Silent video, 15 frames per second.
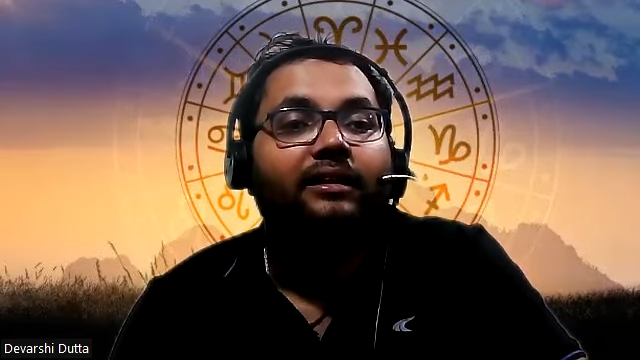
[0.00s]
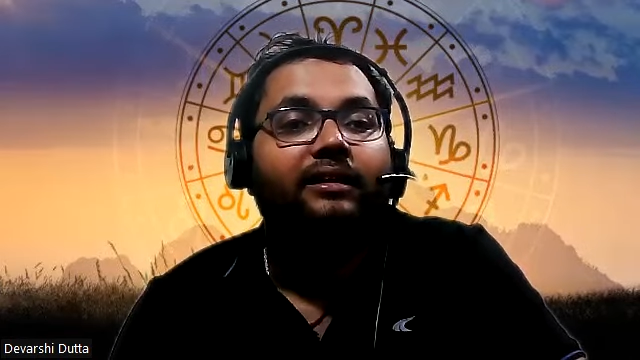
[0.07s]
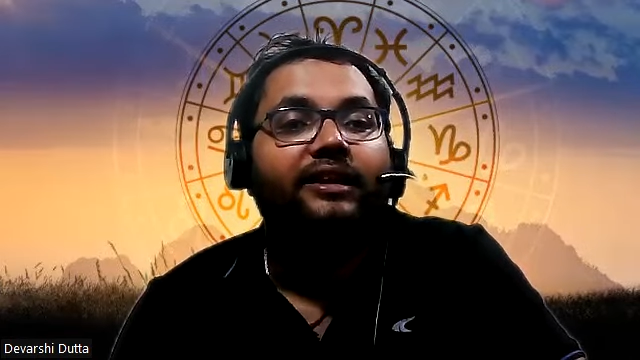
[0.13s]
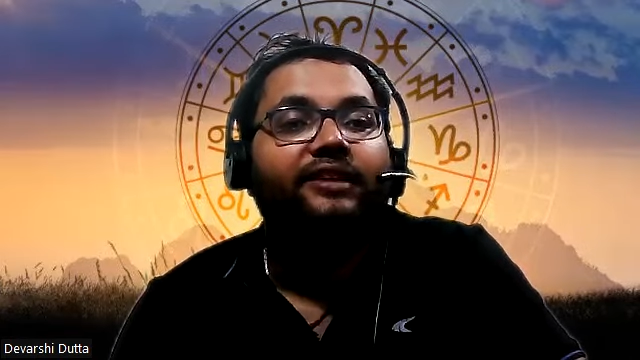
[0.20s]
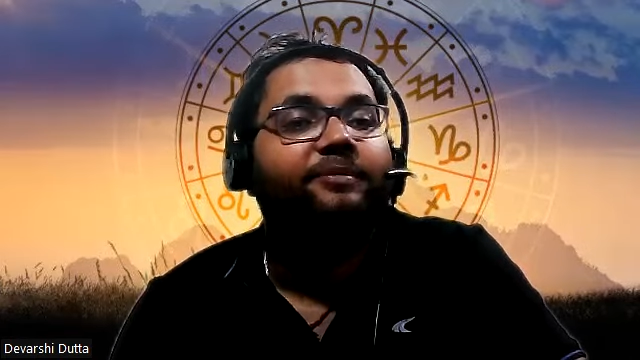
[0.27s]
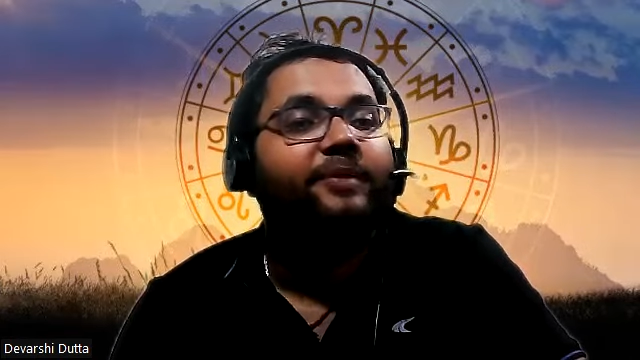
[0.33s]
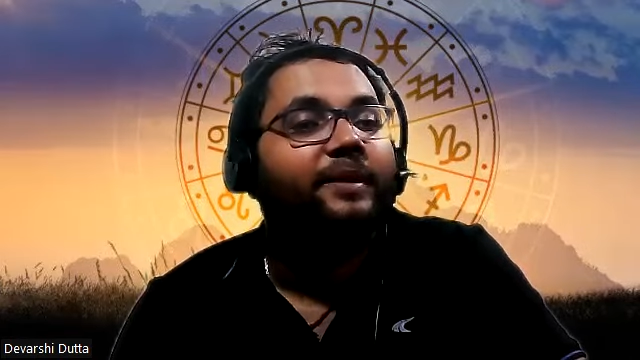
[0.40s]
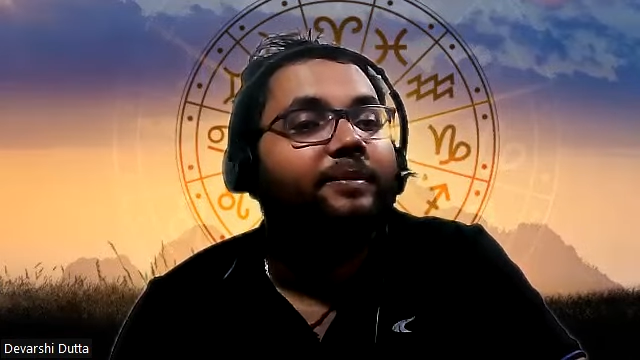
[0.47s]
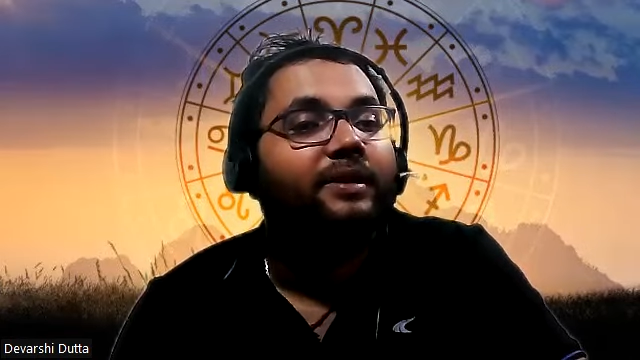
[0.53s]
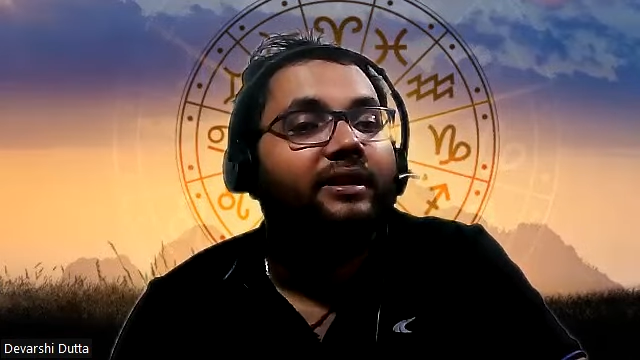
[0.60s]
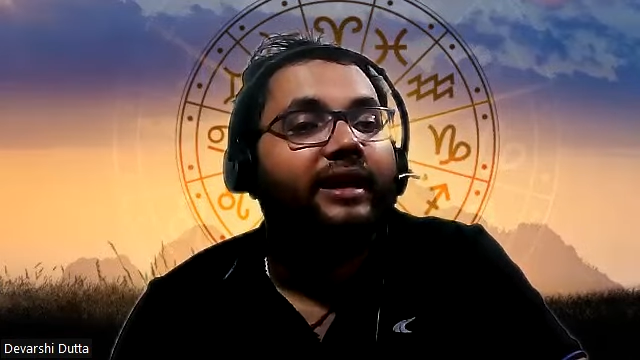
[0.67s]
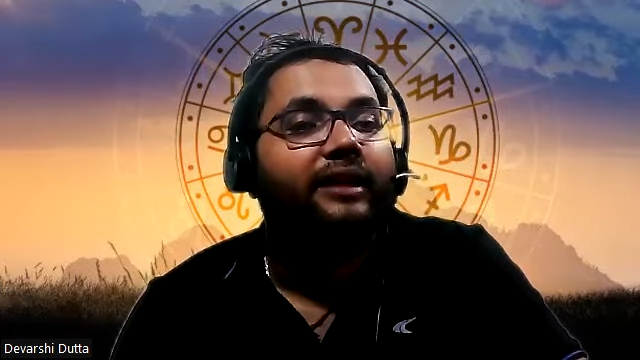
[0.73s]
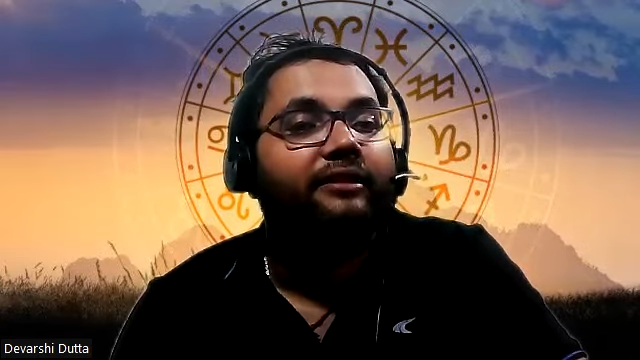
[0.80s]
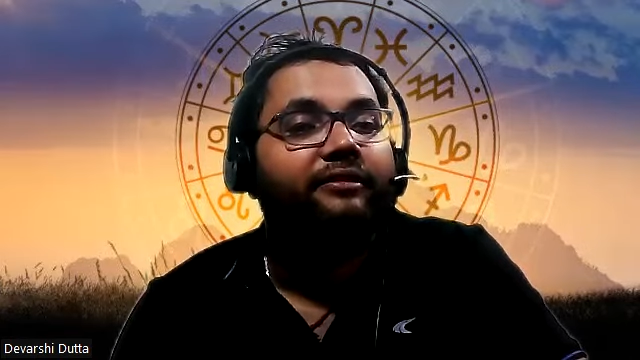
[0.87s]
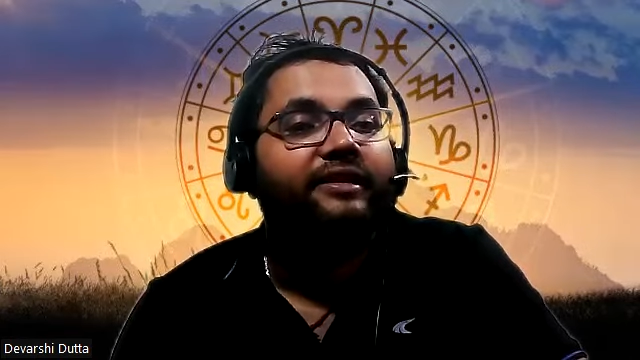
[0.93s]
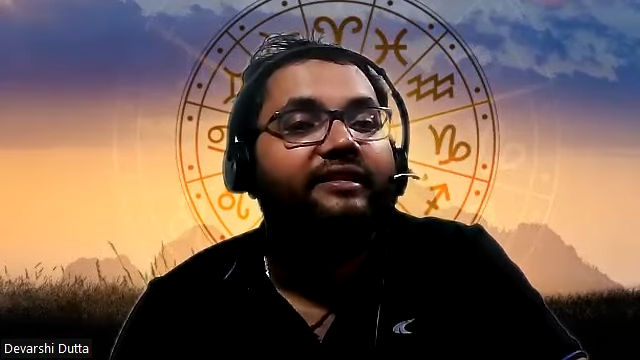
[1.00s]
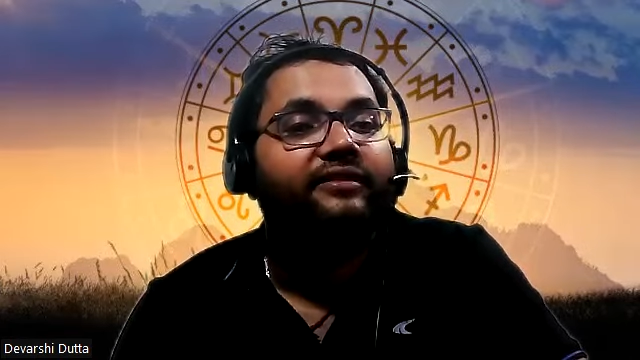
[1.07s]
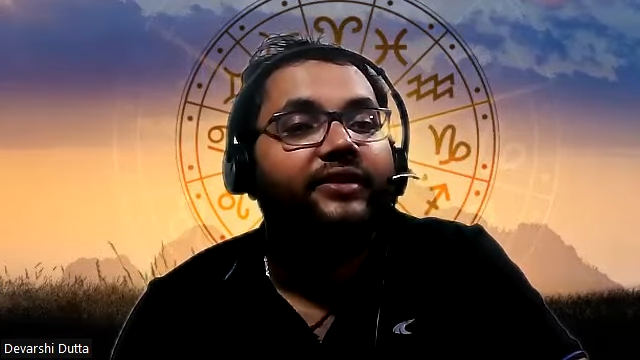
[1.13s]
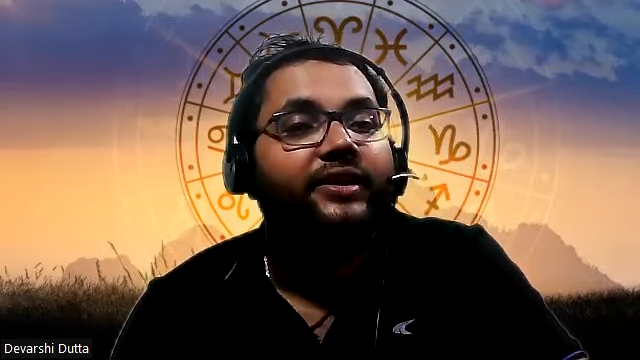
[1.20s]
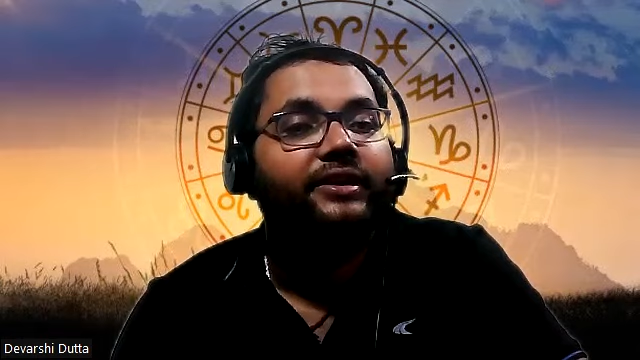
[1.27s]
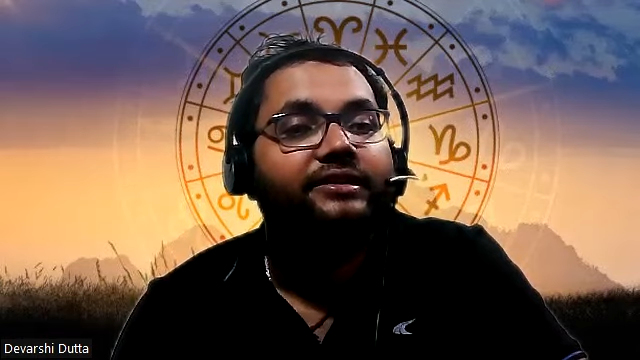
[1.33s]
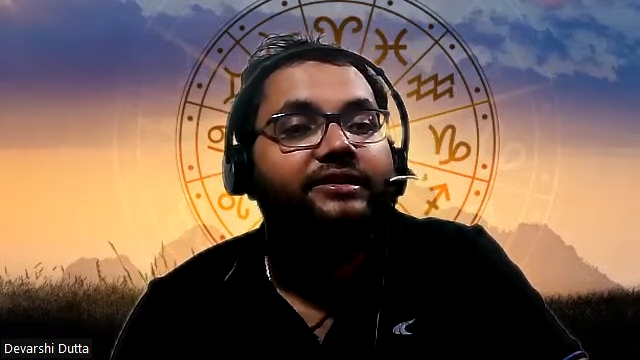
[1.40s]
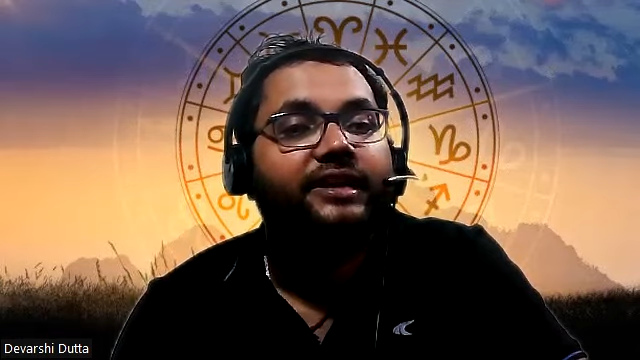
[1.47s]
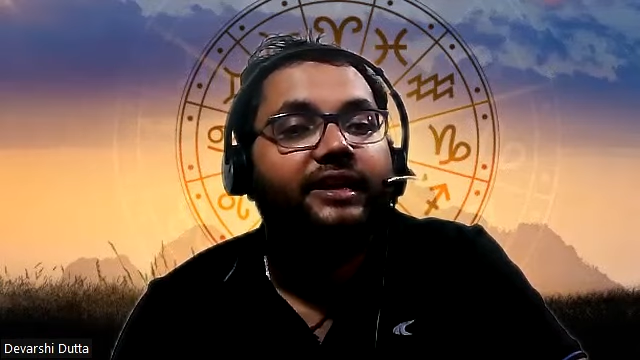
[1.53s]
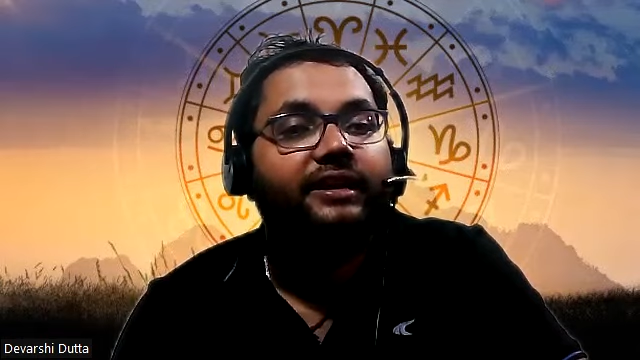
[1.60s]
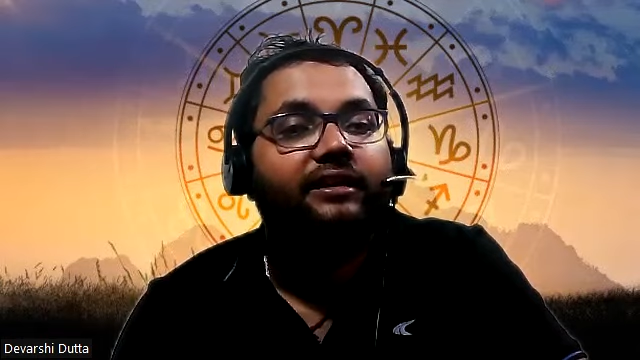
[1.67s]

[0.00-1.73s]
these people can receive energy